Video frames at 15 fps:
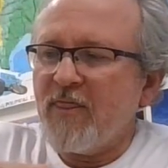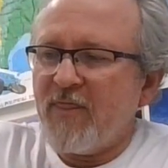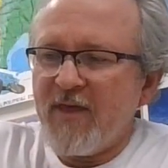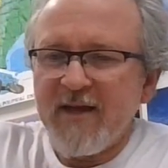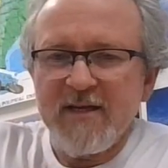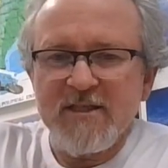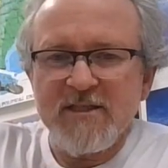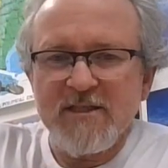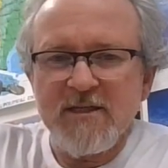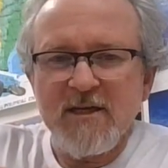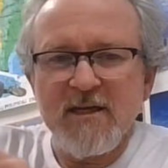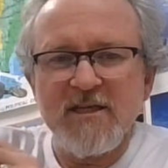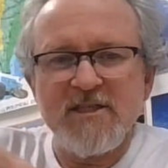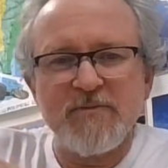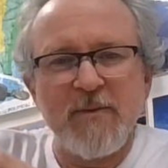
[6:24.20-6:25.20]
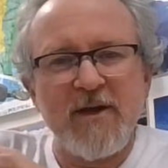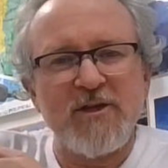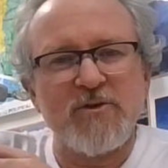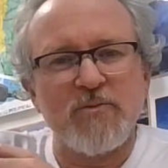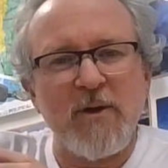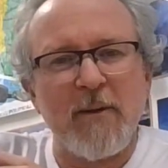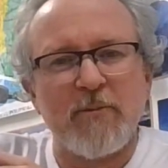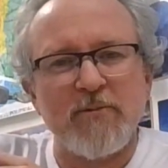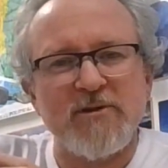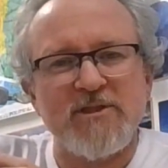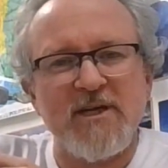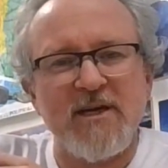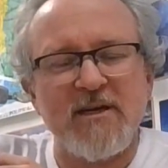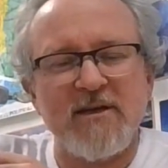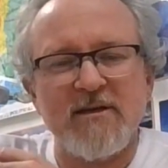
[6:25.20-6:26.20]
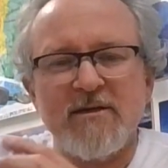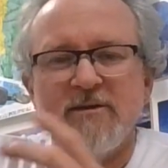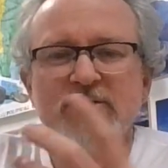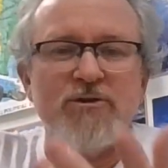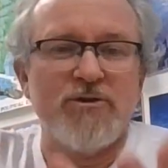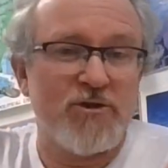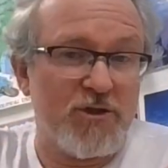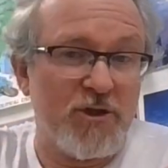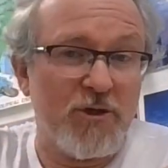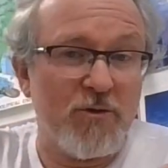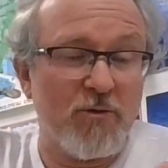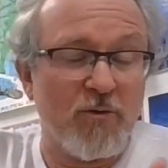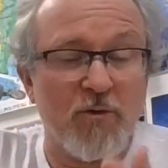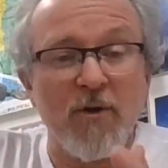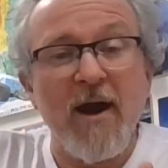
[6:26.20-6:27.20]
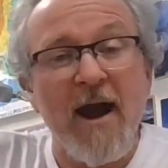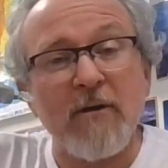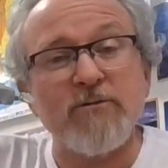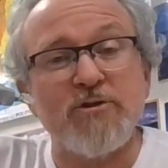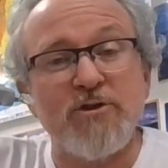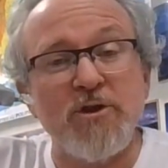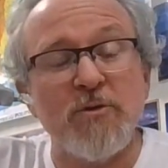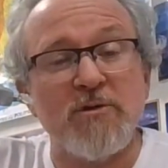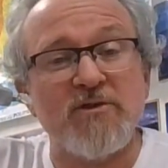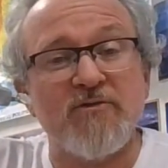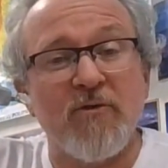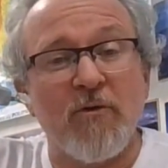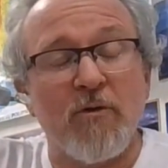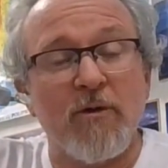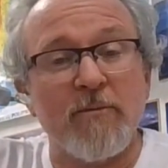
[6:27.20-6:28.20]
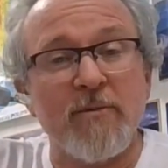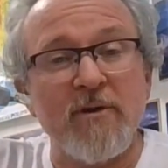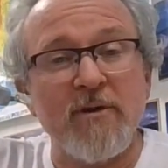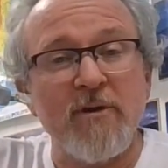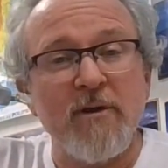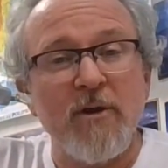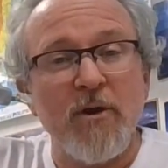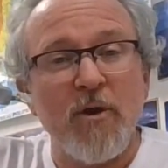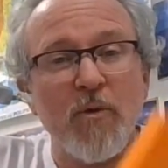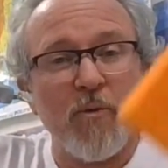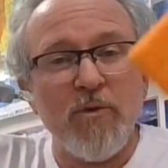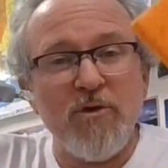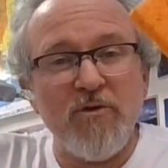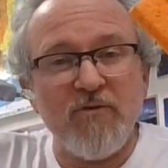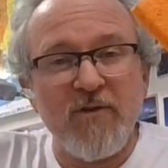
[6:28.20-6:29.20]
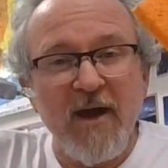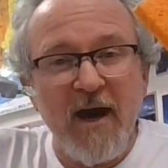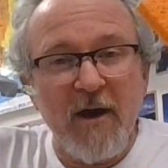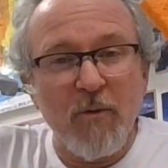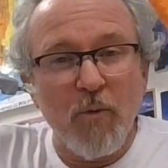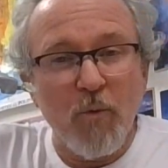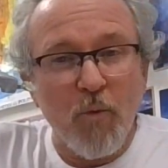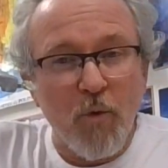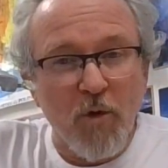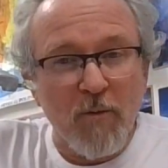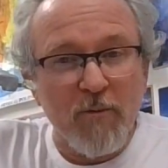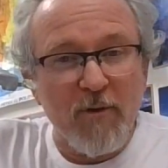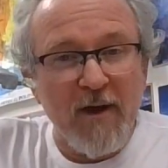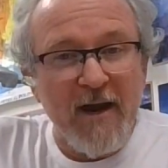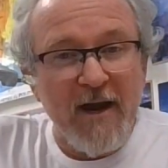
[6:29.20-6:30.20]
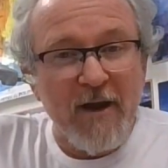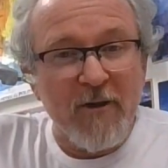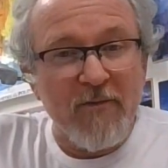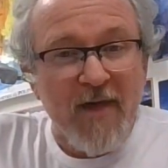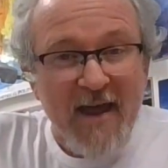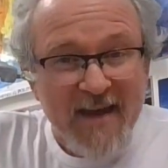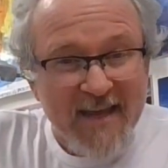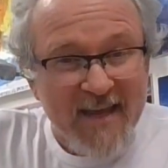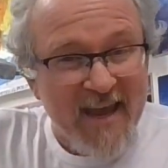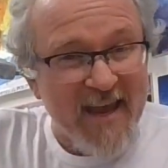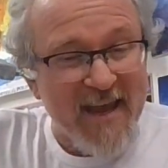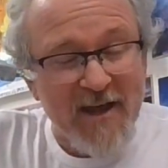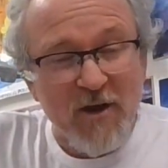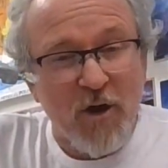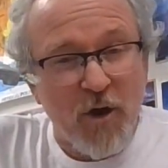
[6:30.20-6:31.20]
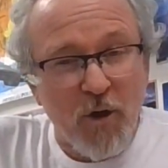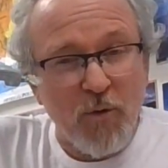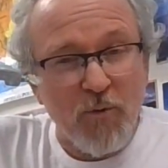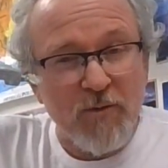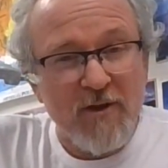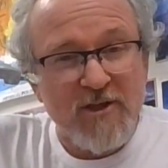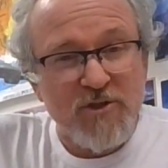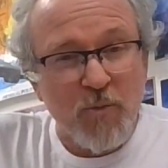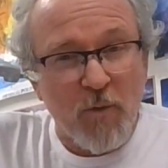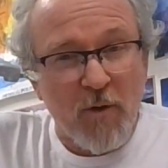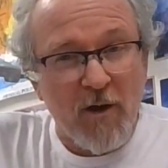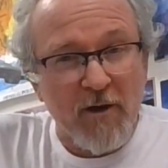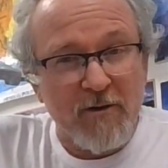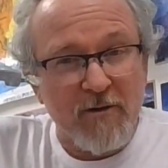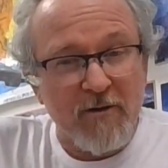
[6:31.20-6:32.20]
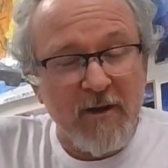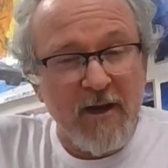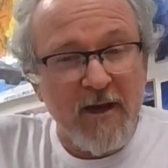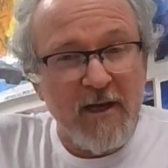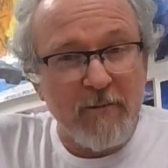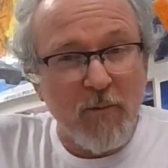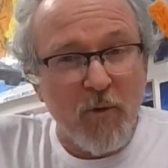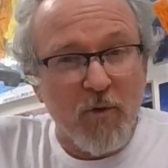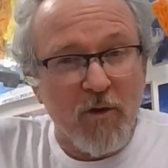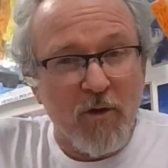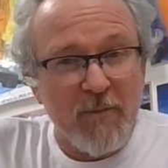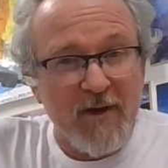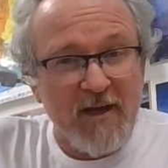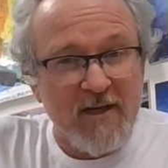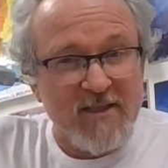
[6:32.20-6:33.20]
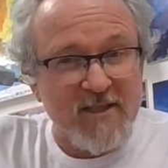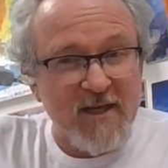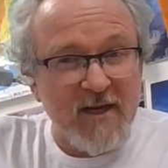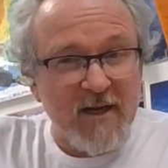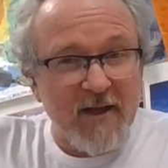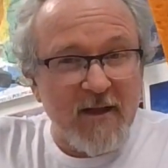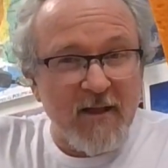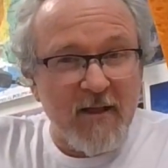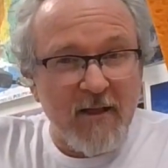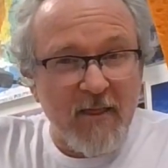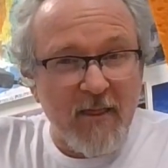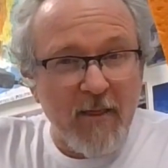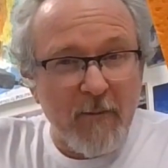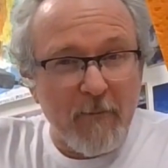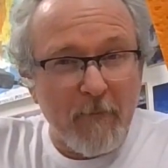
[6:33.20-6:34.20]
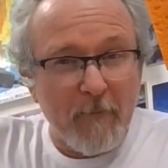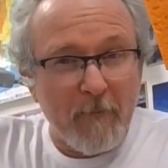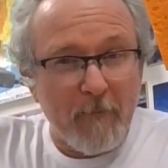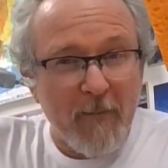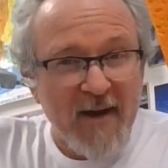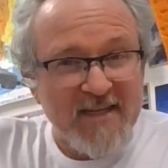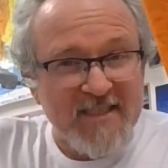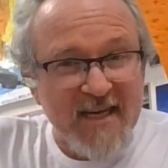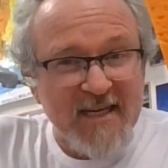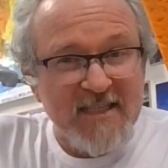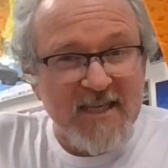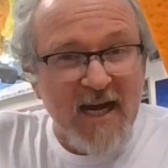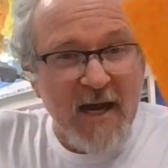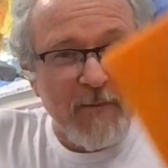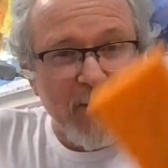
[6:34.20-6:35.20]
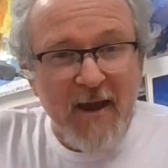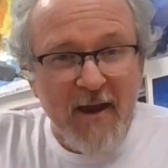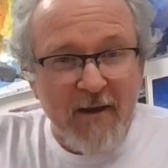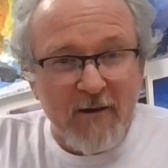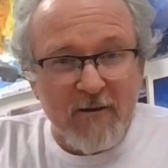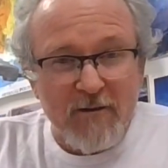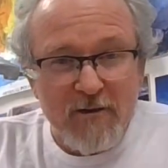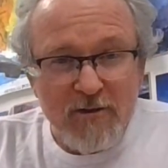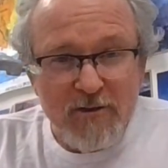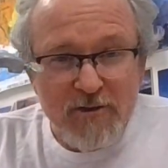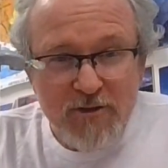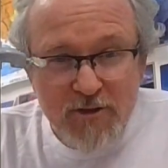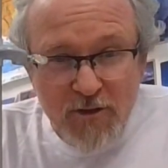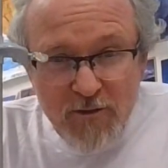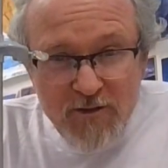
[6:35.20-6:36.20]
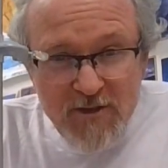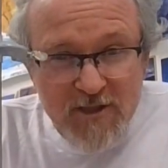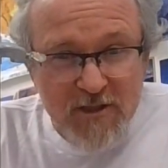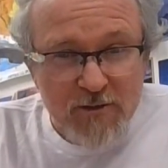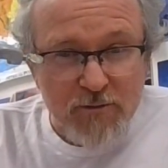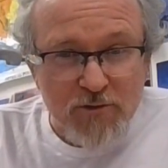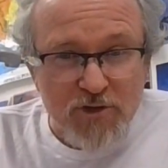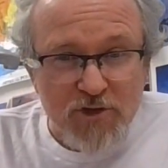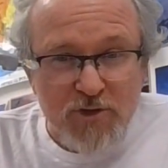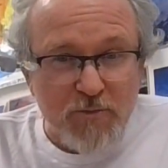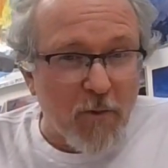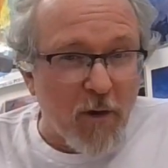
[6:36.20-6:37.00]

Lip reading: This is meant to represent dew, or how dew is formed. When you've got warmer air that can't hold its water anymore, because my daytime air turns into